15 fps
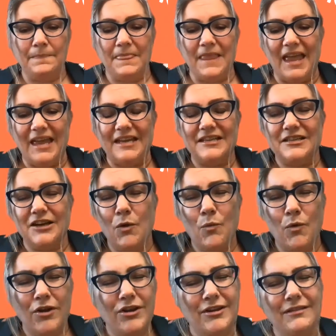And I
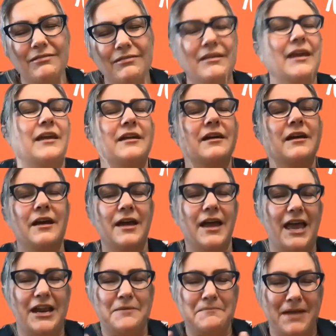want you to think
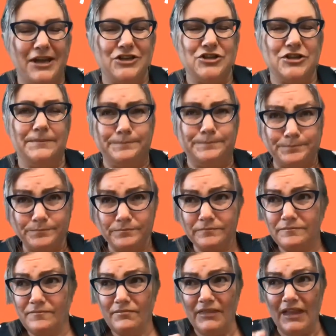and imagine
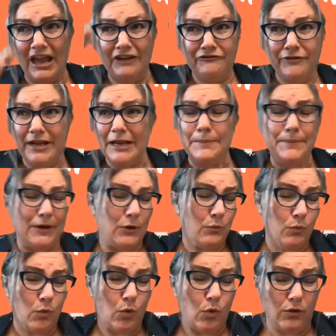a really big
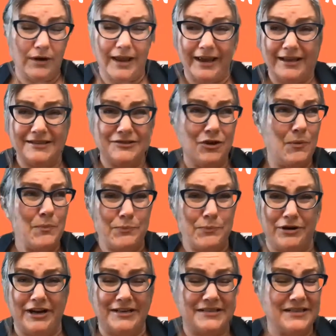wall, like it's got
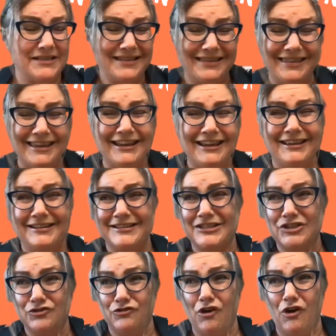bricks, it's thick, it's
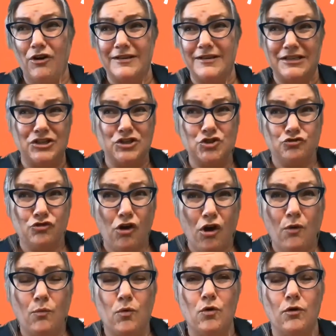strong, it's a
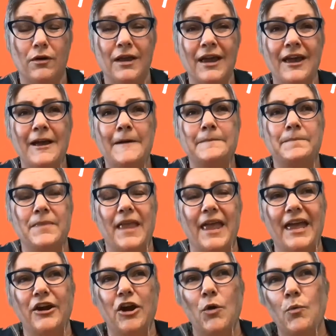strong wall.
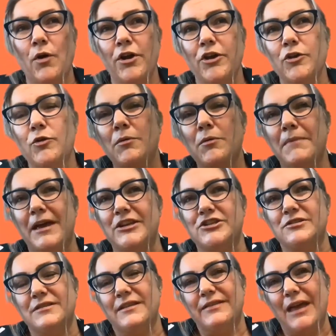And I want you to imagine
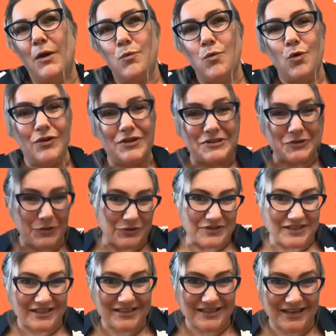that that wall is called
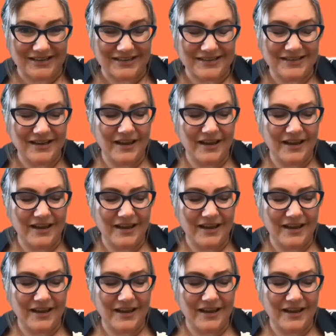success.